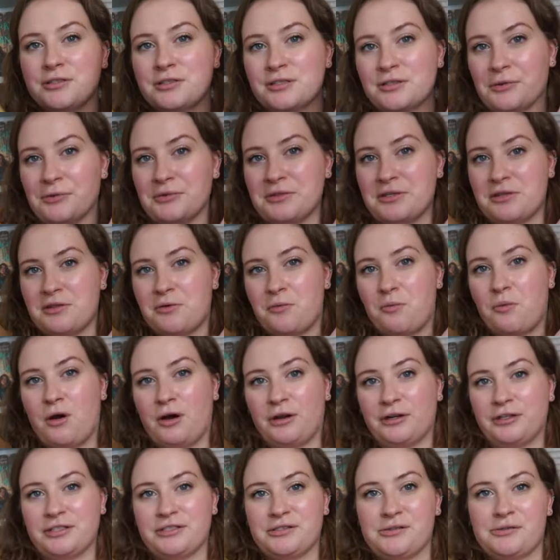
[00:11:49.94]
and Stones and the
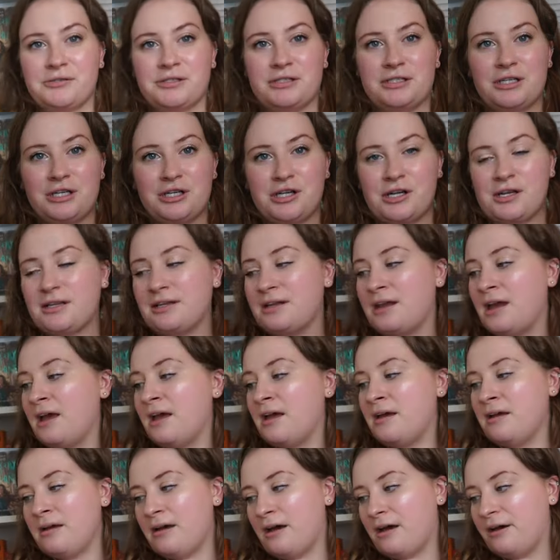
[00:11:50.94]
Waterstones edition
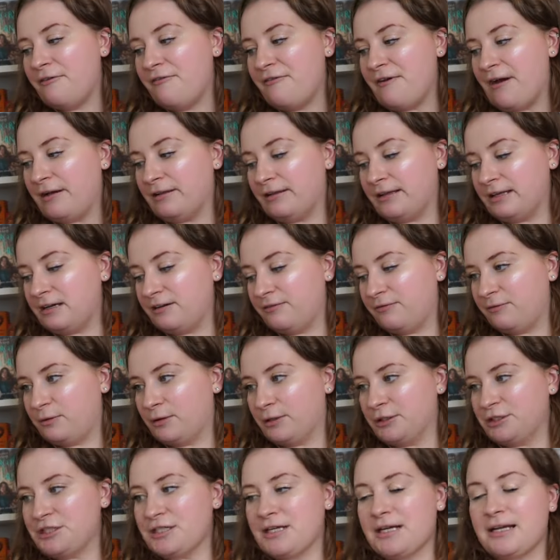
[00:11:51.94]
of *Valley
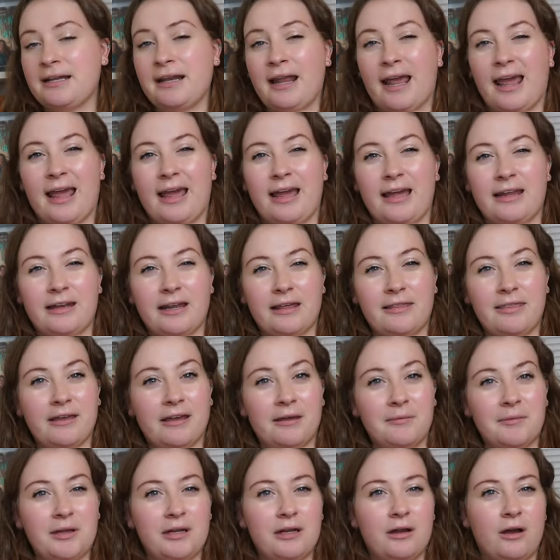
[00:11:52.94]
Fortune, and I think
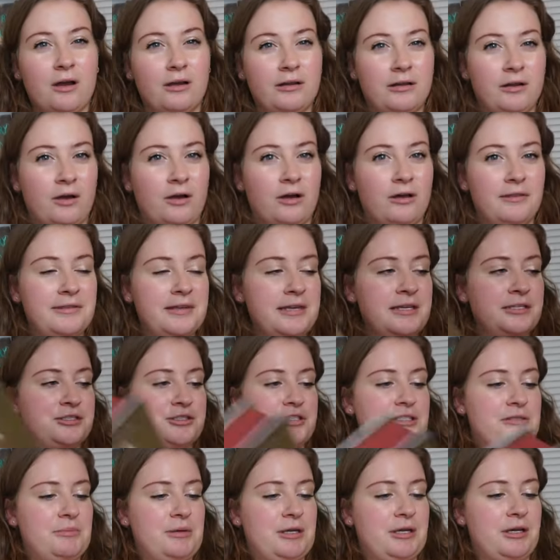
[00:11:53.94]
I'm gonna unhaul these
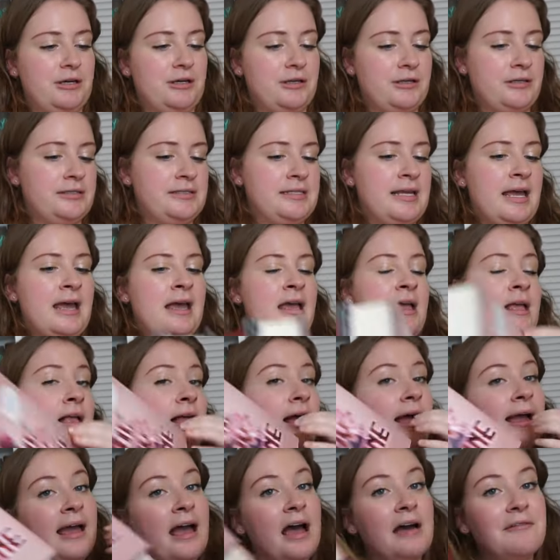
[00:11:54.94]
just because
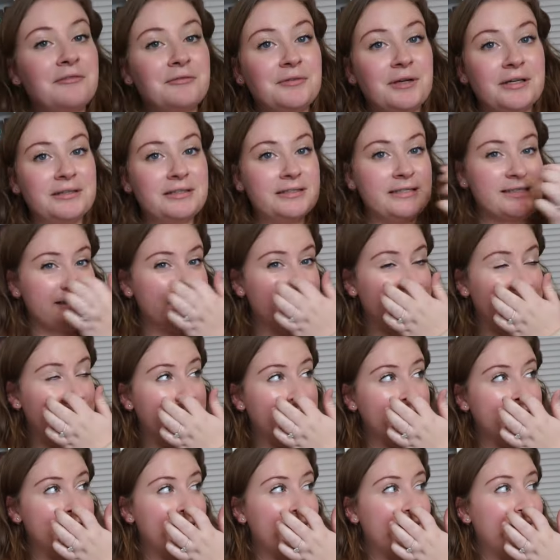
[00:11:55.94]
I haven't read the
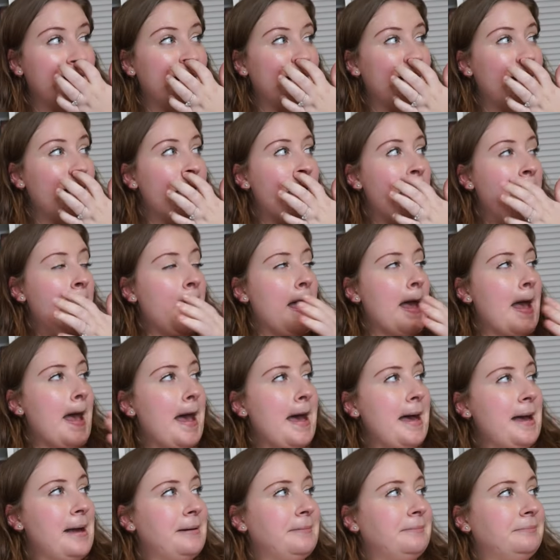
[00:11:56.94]
series yet.
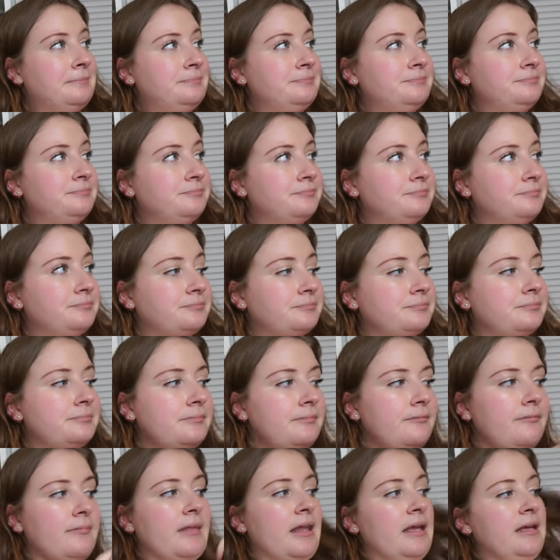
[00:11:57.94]
Um,
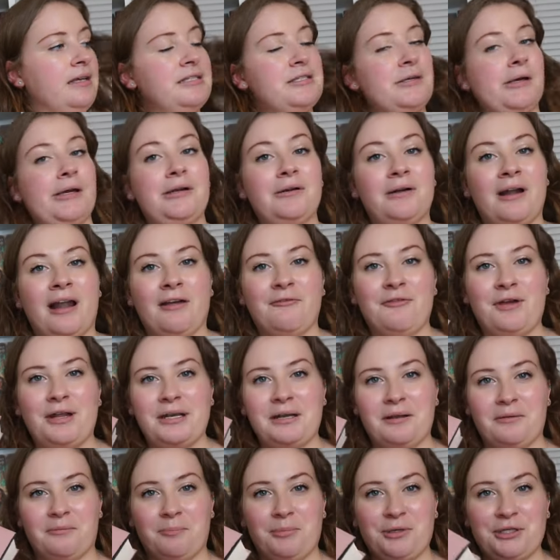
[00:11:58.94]
so I don't have
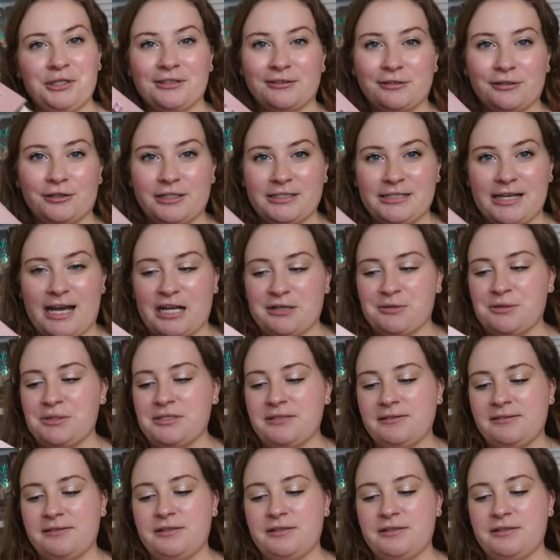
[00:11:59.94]
any particular attachment to